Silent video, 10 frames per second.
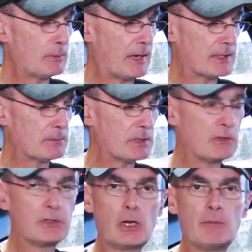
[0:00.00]
of ways.
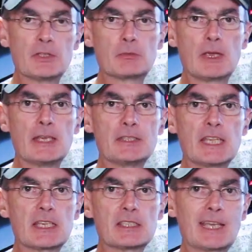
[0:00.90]
The obvious way is
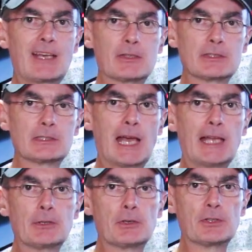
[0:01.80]
they can sell us
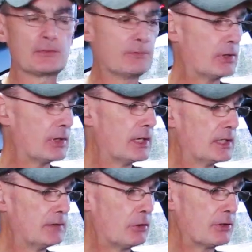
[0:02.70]
add-ons for.
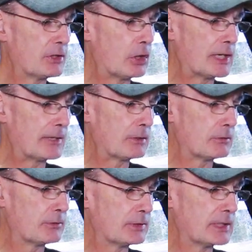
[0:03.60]
They've already got an add-on
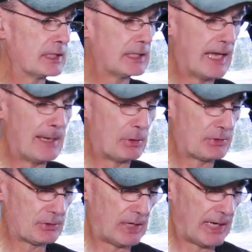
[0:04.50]
for the
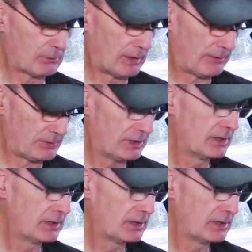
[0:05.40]
Airbus aircraft